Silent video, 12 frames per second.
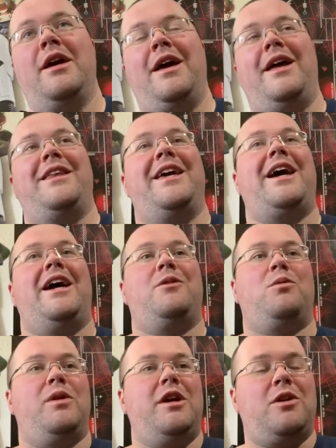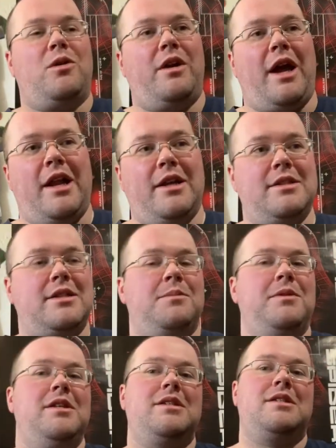And they kind of recreated some
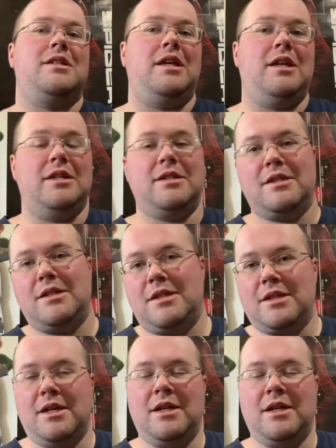of the scenes